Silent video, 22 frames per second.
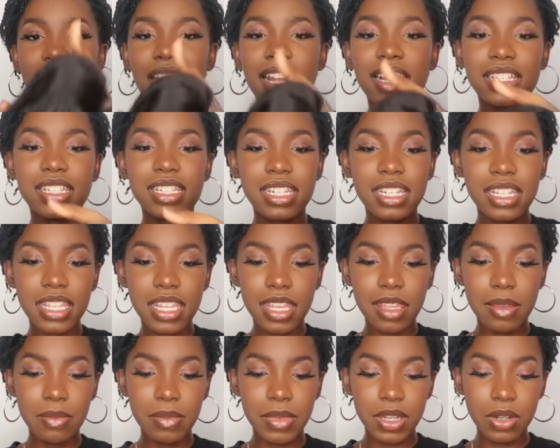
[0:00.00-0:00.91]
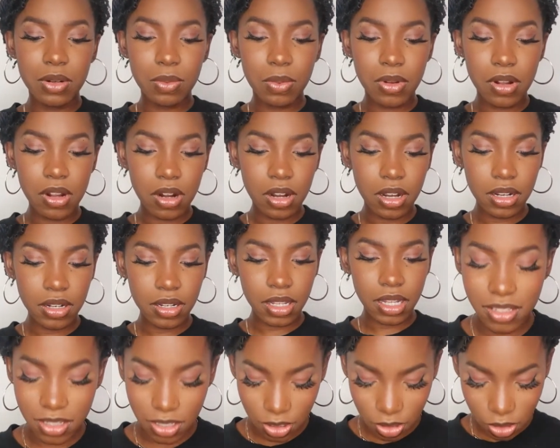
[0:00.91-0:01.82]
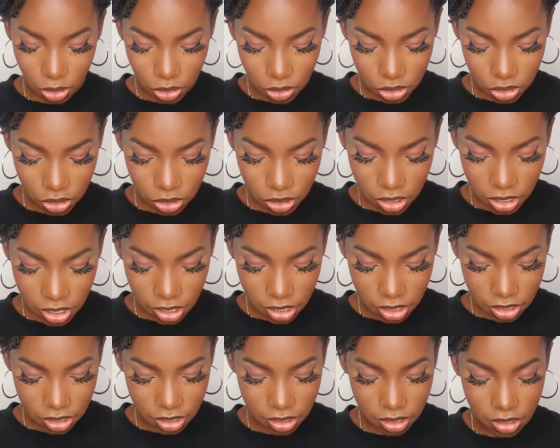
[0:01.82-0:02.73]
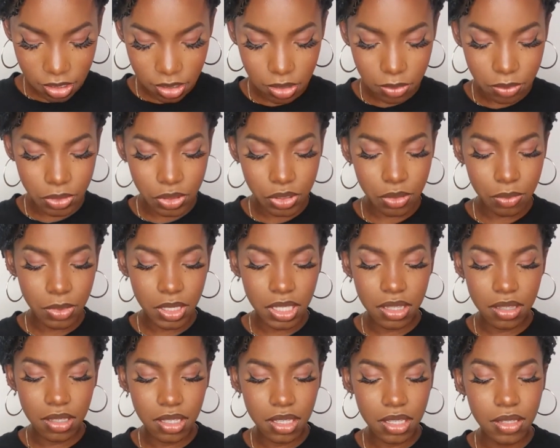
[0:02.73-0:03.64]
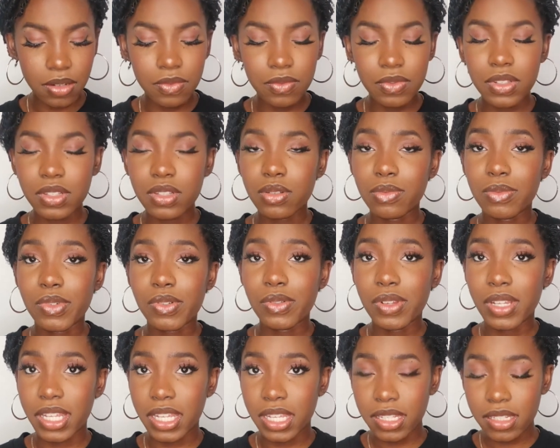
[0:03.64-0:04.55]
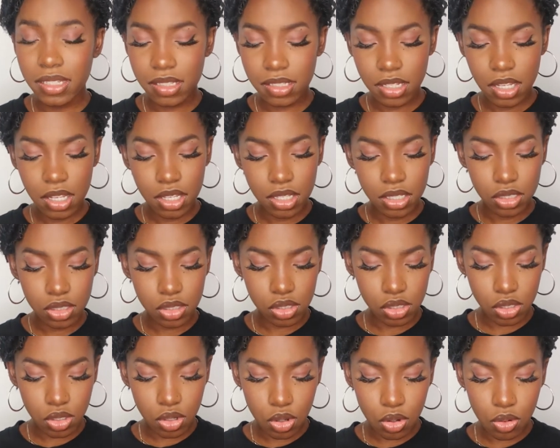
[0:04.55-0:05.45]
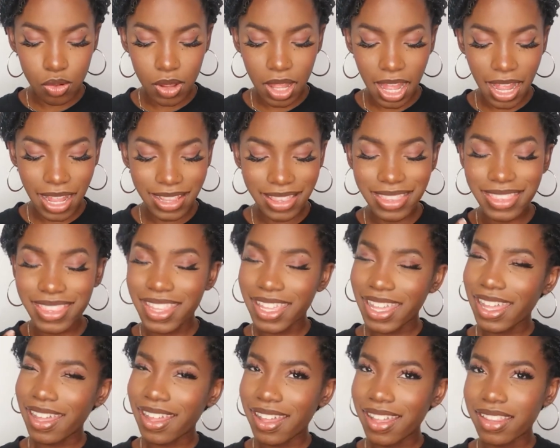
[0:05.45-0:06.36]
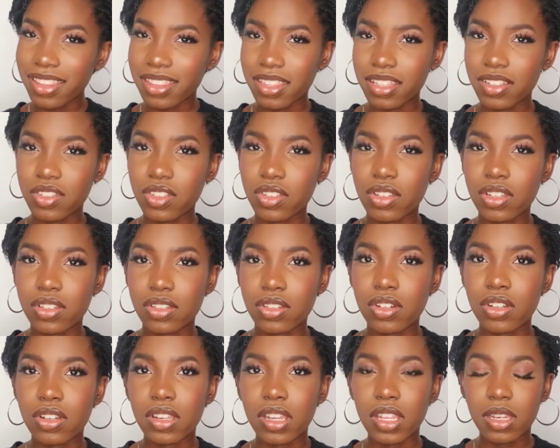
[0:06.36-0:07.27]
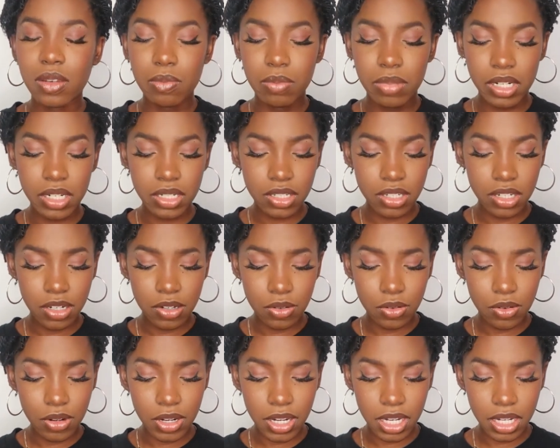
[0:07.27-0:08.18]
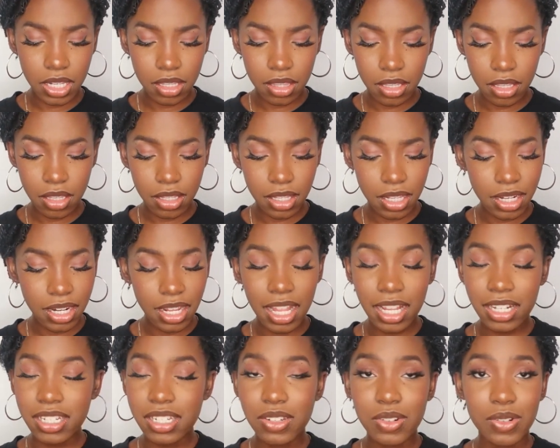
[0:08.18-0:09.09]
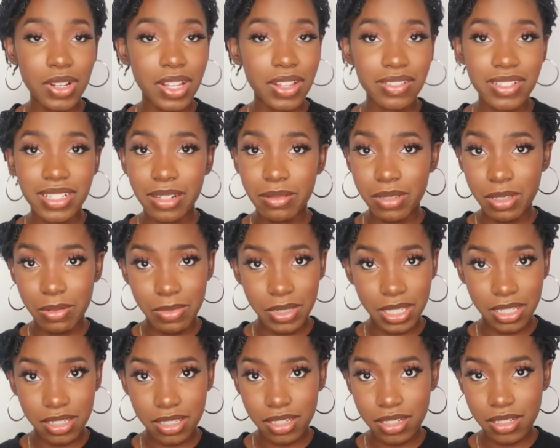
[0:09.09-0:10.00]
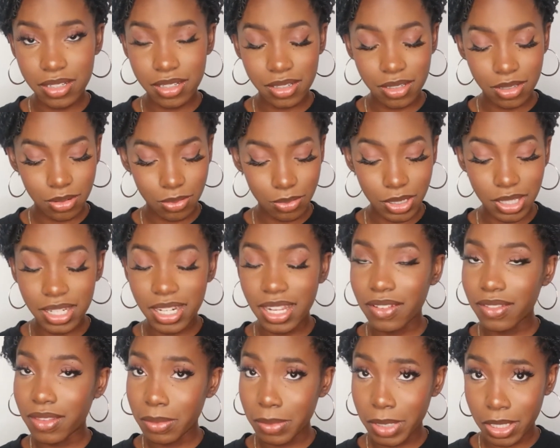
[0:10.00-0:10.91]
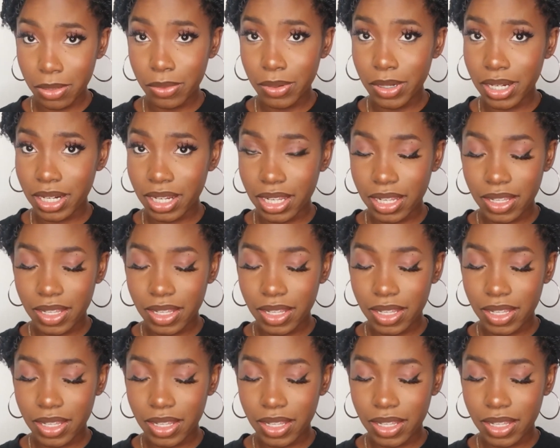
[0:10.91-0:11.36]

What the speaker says: actually a middle part and it's a closure, and this is supposed to be the invisible lace. So I think this does not need bleaching or anything, and I actually don't have time to bleach it, so we're gonna have to make it work.